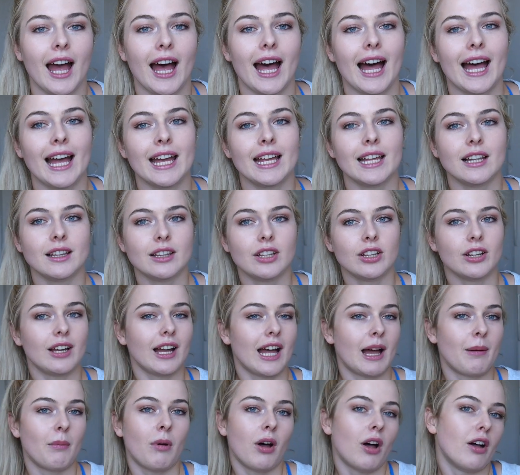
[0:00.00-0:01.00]

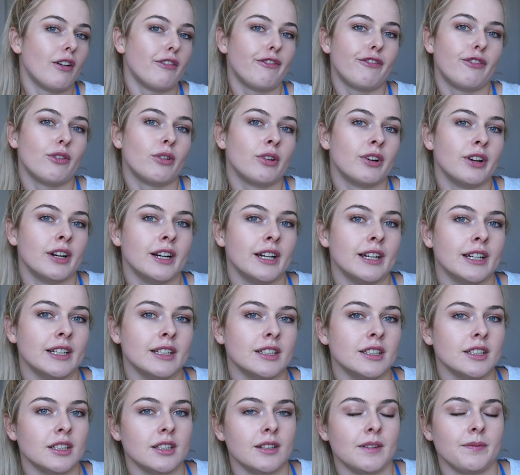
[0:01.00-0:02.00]
I'm all
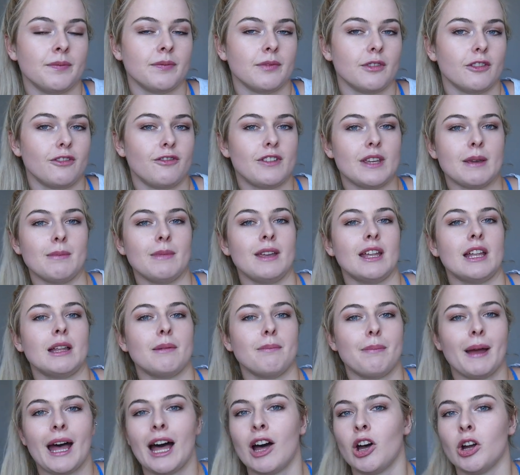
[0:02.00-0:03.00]
for female
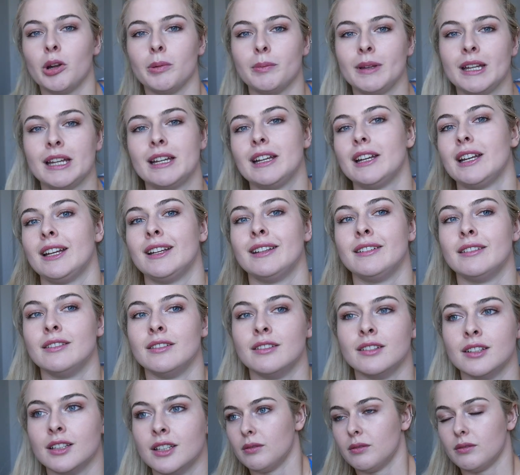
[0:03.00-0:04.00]
empowerment
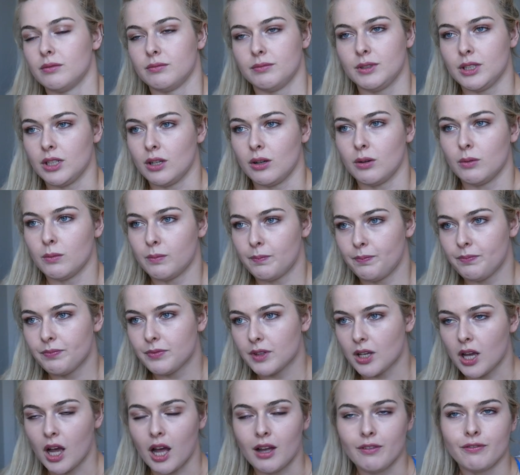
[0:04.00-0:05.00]
and, you know,
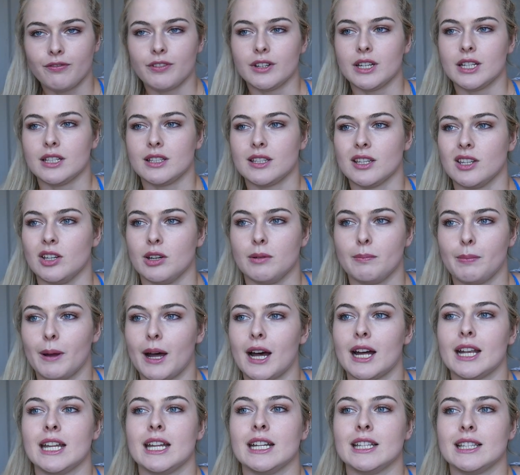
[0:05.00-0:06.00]
confidence in your
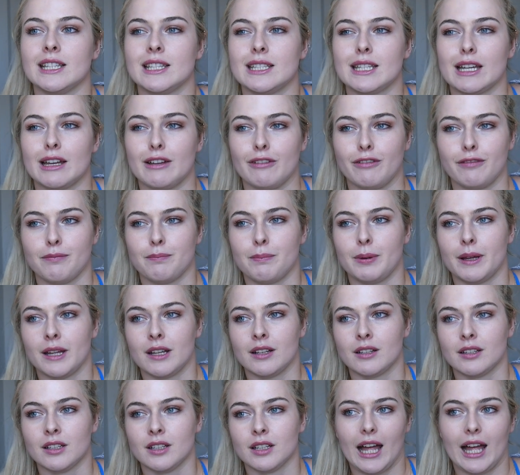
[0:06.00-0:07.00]
body and stuff,
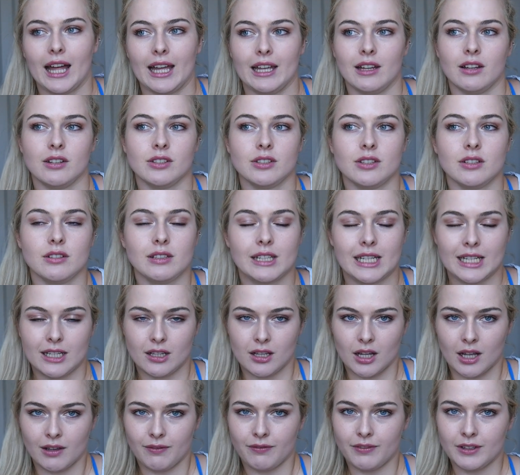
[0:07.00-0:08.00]
but I also like
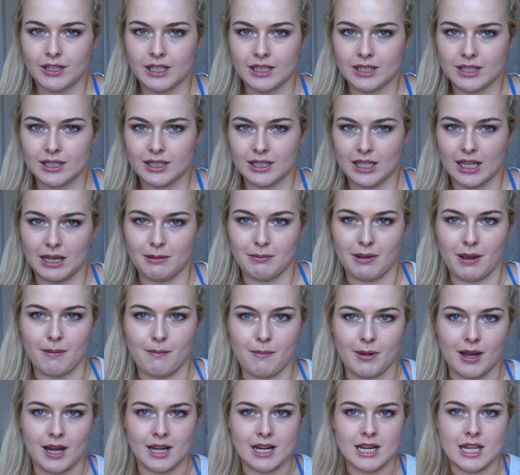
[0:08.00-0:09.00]
confidence in my
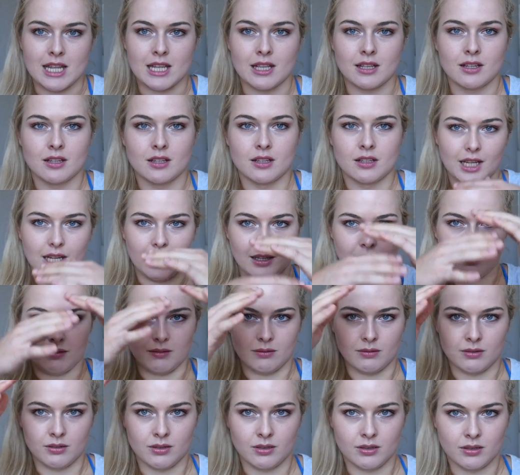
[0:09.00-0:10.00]
body
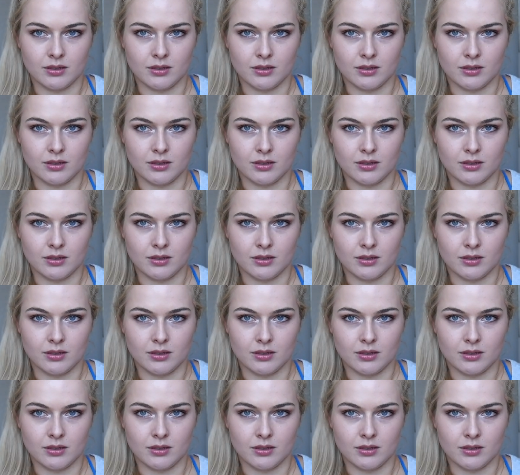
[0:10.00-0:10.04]
in